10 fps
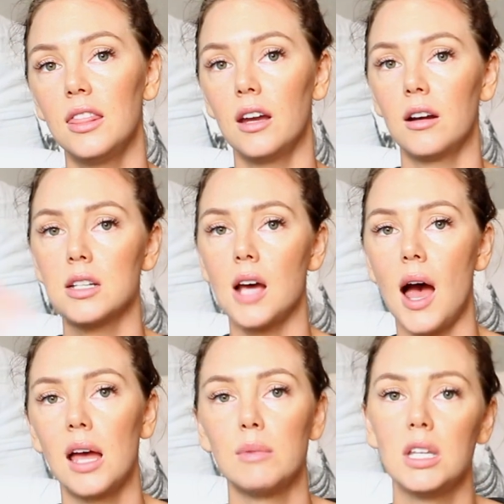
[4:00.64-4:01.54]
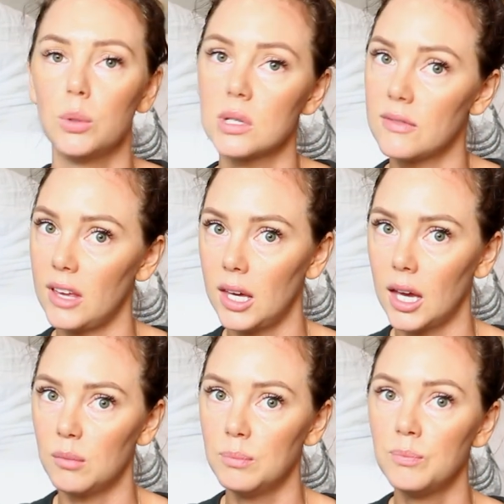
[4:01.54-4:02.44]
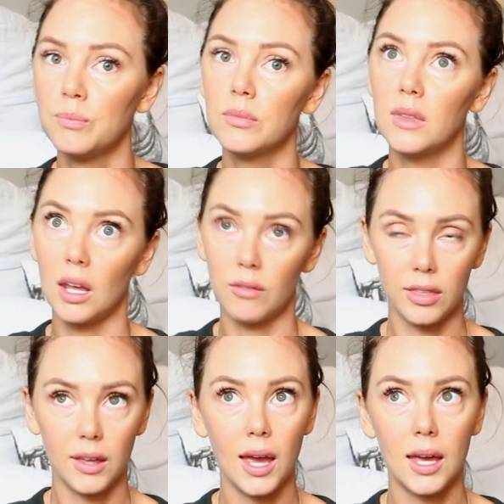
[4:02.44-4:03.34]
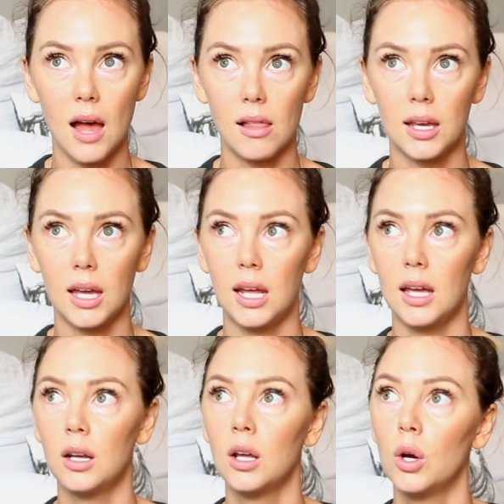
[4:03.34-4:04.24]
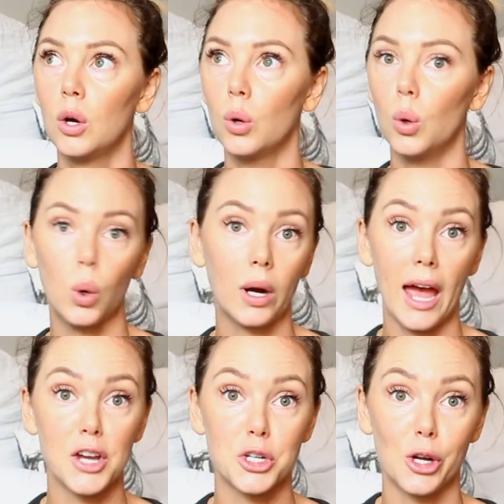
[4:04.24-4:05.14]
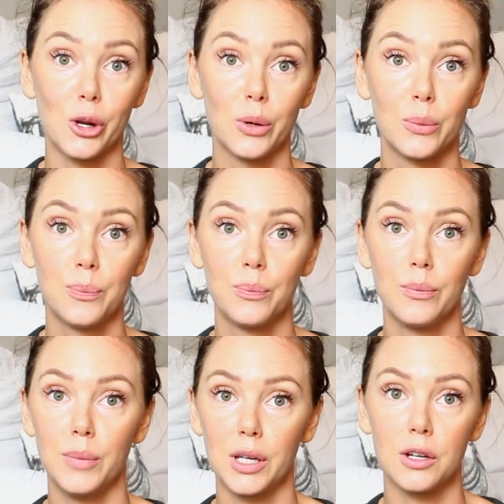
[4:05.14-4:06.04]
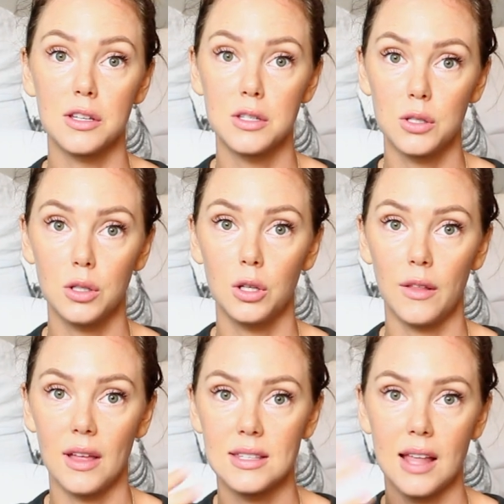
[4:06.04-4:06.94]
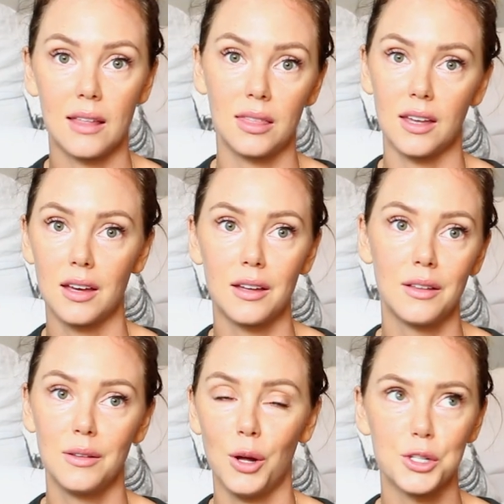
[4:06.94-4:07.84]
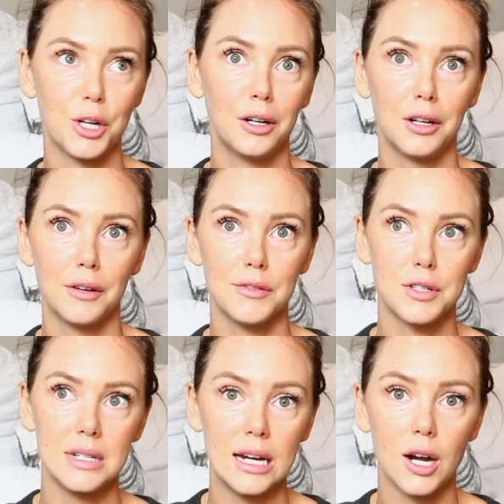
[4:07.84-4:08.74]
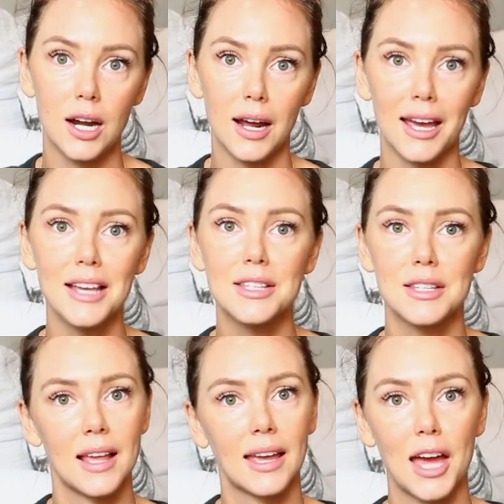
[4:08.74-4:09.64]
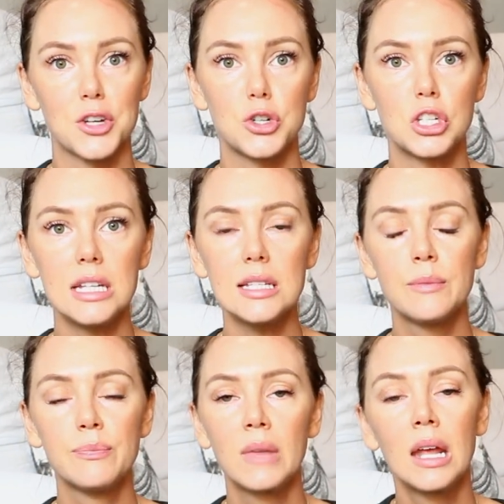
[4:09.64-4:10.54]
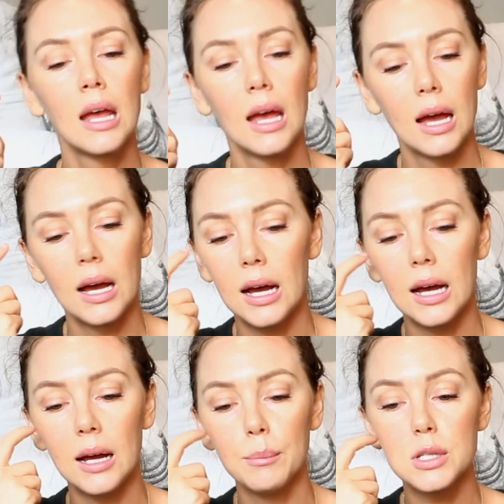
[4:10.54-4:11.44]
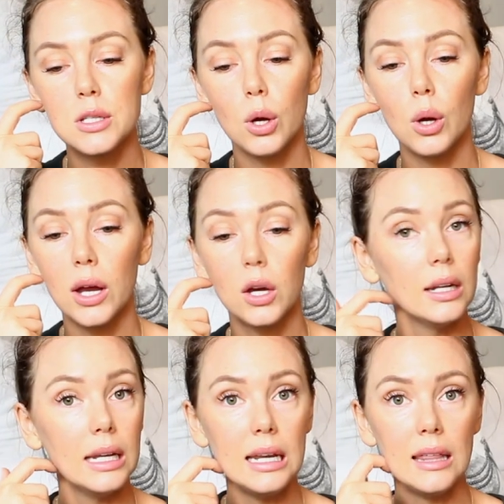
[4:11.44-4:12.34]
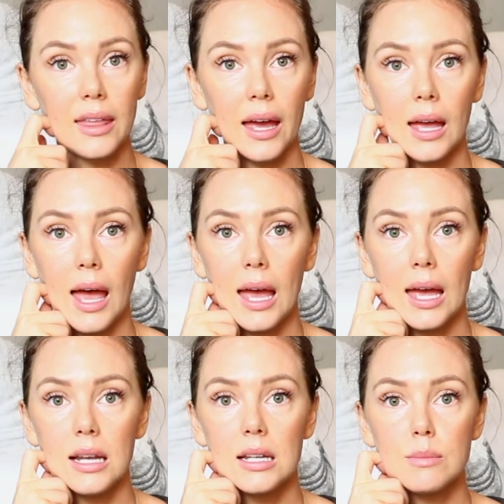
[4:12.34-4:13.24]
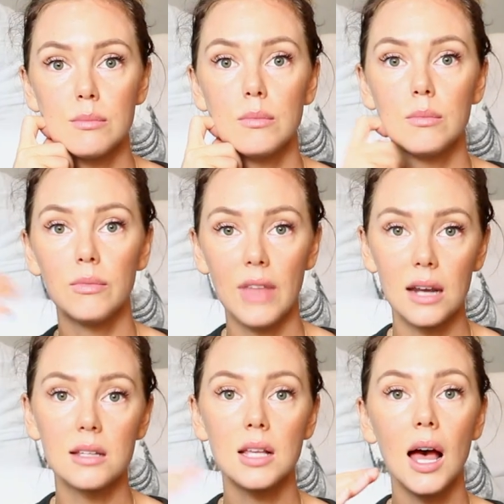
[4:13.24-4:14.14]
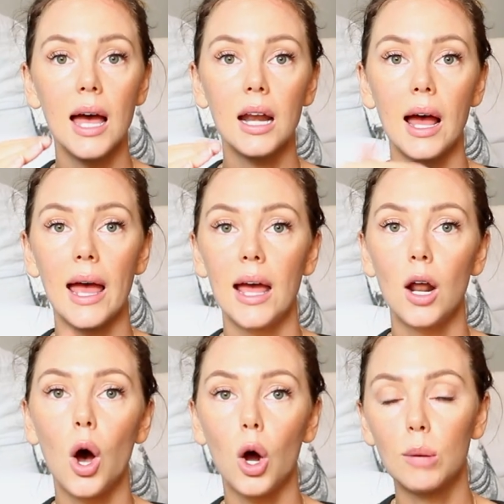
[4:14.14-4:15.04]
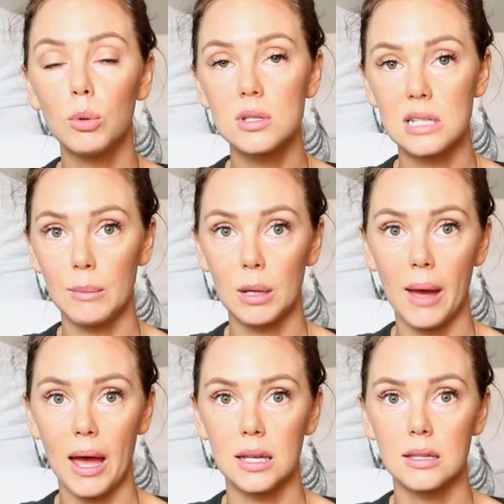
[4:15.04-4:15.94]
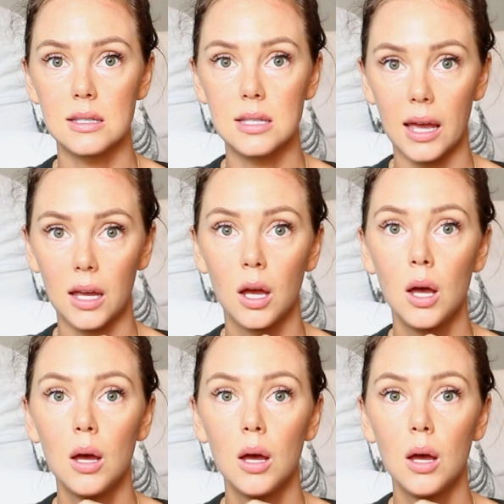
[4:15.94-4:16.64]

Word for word: their entire menu was vegan. Everything had garlic in it or cashew, because, you know, that's like the alternative to dairy, I guess, is like cashew cheese. So I couldn't eat anything, and that aside, I had horrible stomach pains, like